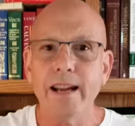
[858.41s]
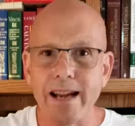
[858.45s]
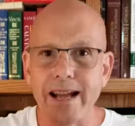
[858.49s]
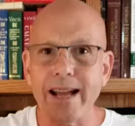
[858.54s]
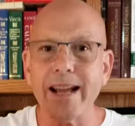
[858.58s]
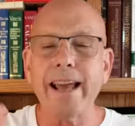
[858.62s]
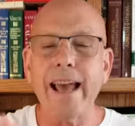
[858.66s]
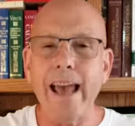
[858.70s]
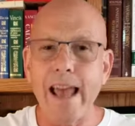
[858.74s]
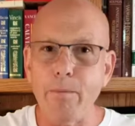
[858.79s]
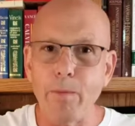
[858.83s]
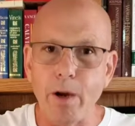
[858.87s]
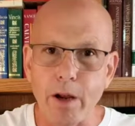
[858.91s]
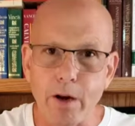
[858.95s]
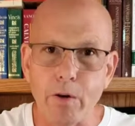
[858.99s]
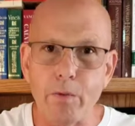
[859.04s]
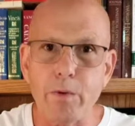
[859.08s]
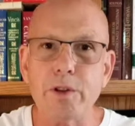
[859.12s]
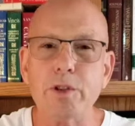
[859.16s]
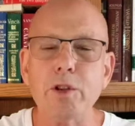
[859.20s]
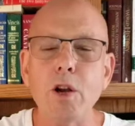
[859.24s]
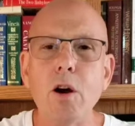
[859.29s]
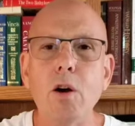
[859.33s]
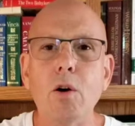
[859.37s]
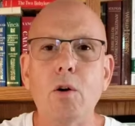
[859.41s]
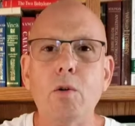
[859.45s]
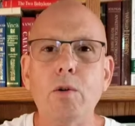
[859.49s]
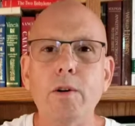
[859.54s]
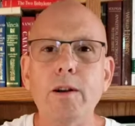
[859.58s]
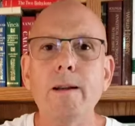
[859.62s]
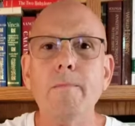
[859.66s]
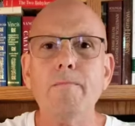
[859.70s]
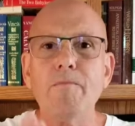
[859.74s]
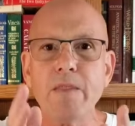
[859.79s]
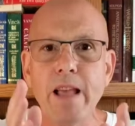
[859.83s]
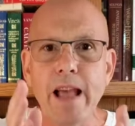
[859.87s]
And he came unto his
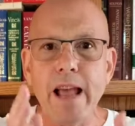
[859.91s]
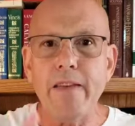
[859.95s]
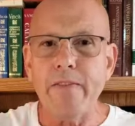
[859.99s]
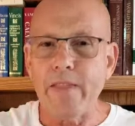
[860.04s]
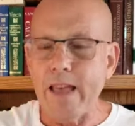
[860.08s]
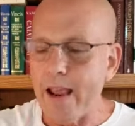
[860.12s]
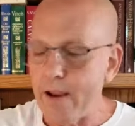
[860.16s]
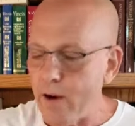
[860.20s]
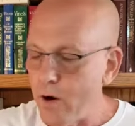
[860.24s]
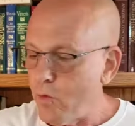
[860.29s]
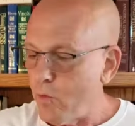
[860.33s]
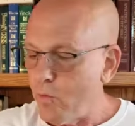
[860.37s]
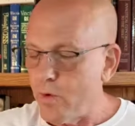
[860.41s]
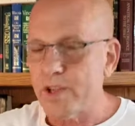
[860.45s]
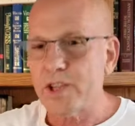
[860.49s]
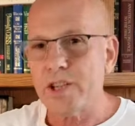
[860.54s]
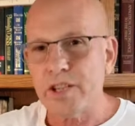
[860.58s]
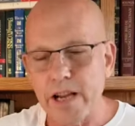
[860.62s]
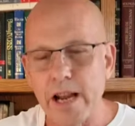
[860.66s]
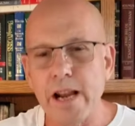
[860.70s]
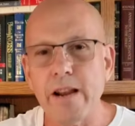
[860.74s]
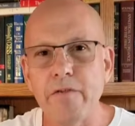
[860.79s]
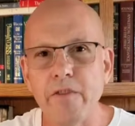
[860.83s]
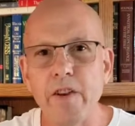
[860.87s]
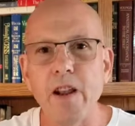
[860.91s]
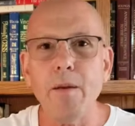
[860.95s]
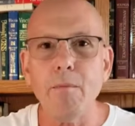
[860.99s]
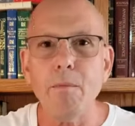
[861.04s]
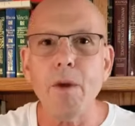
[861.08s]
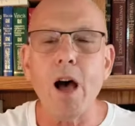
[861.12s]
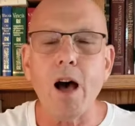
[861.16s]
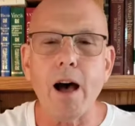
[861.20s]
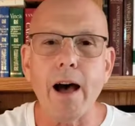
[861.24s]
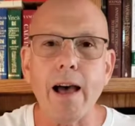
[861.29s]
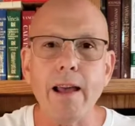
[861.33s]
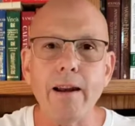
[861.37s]
own, and they received
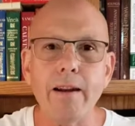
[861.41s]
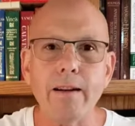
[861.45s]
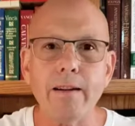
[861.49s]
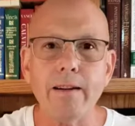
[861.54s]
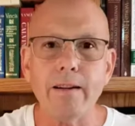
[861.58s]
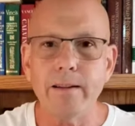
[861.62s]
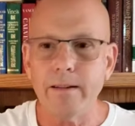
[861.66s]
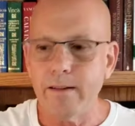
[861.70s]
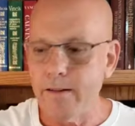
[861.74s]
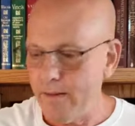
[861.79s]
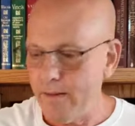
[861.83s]
him not.